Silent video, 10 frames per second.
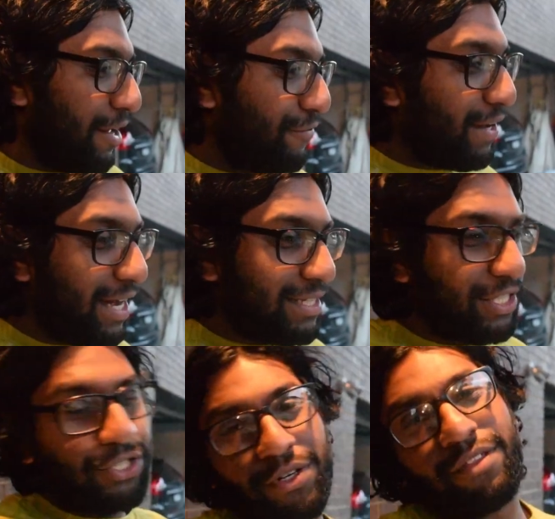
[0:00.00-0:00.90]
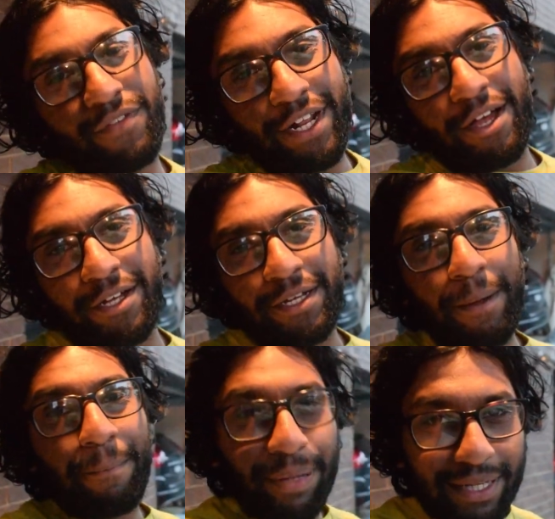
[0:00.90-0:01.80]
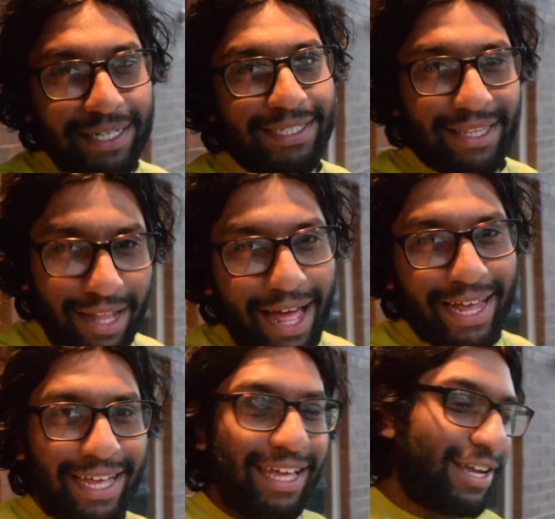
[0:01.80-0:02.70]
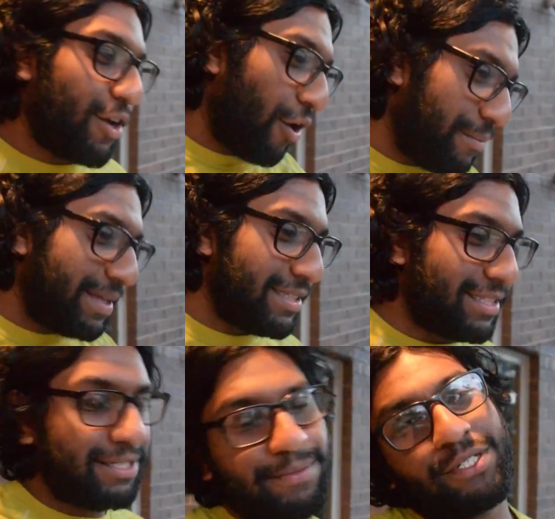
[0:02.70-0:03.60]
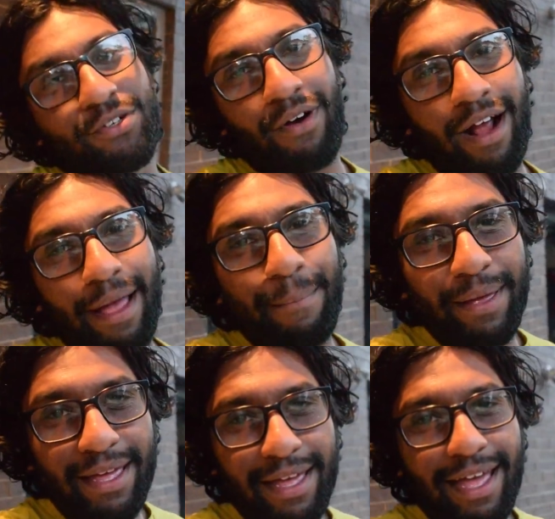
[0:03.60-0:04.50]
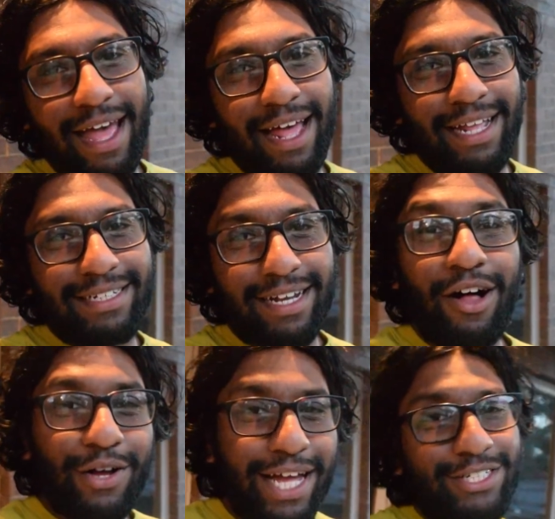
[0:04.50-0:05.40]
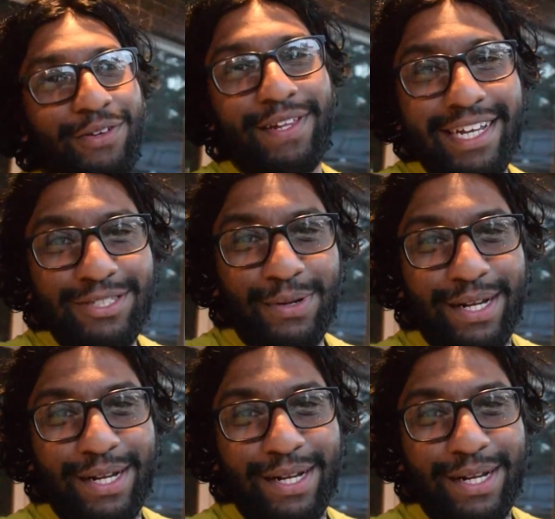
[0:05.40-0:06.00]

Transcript: If you guys enjoyed the video, please like, comment, subscribe, and I'll catch you on the next